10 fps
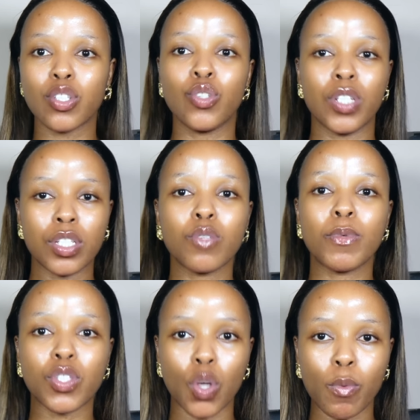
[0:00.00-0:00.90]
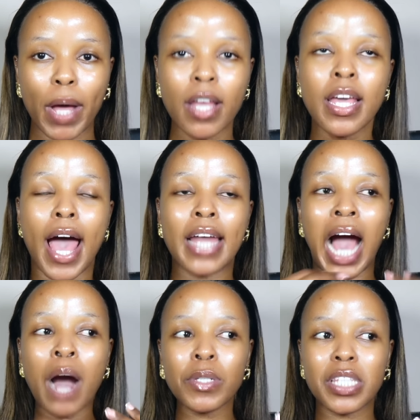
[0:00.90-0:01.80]
you need to be sober, and
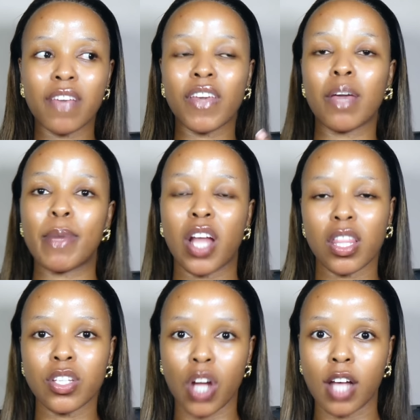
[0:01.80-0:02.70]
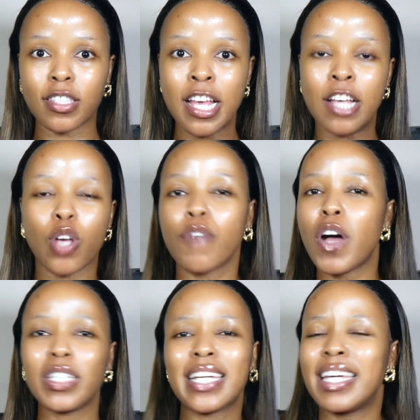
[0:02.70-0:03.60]
I was giving him another chance, so I
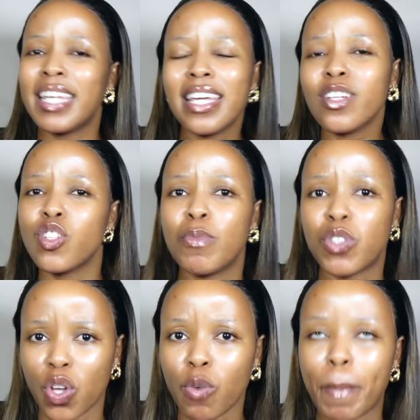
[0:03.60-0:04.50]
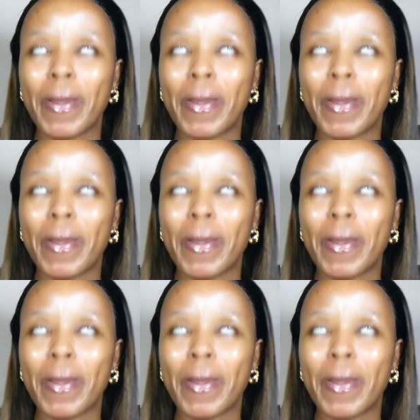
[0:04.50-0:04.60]
felt like he needed to be sober.